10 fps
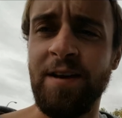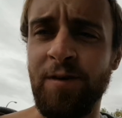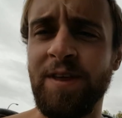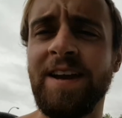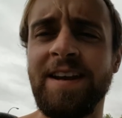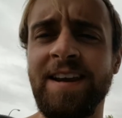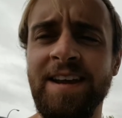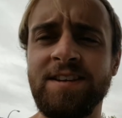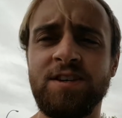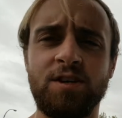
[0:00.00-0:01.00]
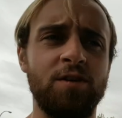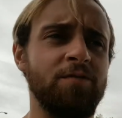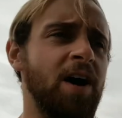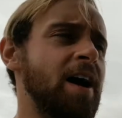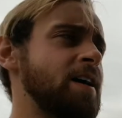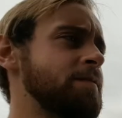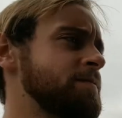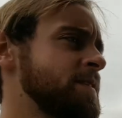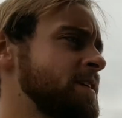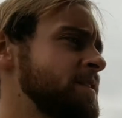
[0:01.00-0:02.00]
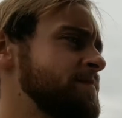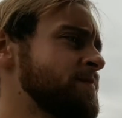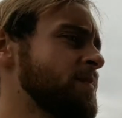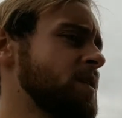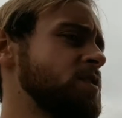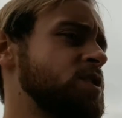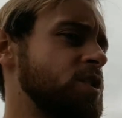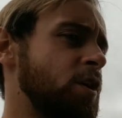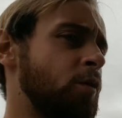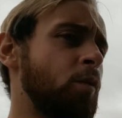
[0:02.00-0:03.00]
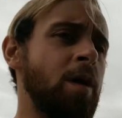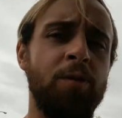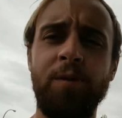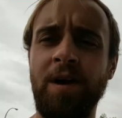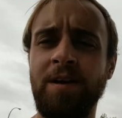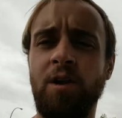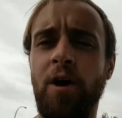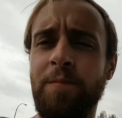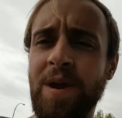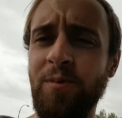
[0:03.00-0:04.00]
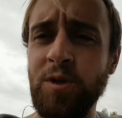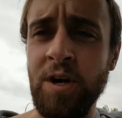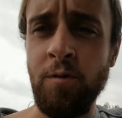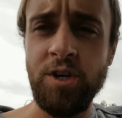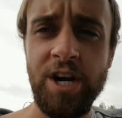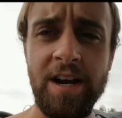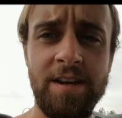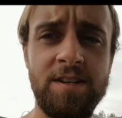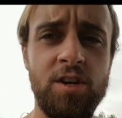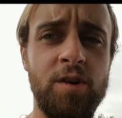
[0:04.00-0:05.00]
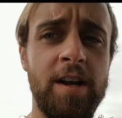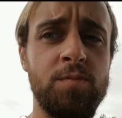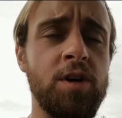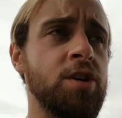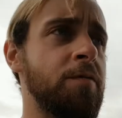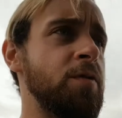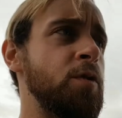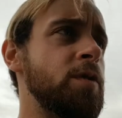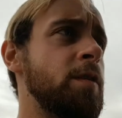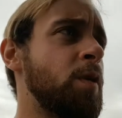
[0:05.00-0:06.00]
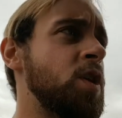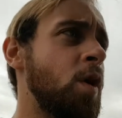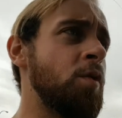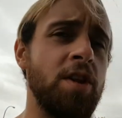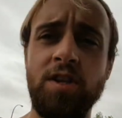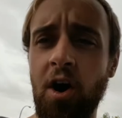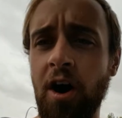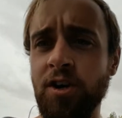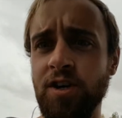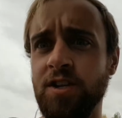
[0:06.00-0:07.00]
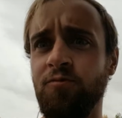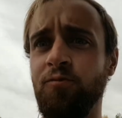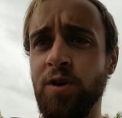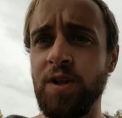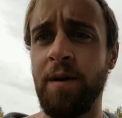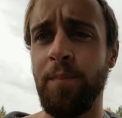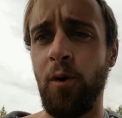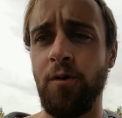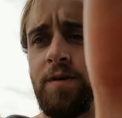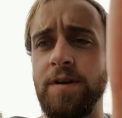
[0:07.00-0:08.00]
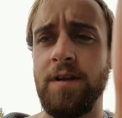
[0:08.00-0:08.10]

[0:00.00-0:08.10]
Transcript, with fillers: everything it needs to survive. So one thing a lot of people don't check is a transmission fluid, and when you own a Dodge, that's really important.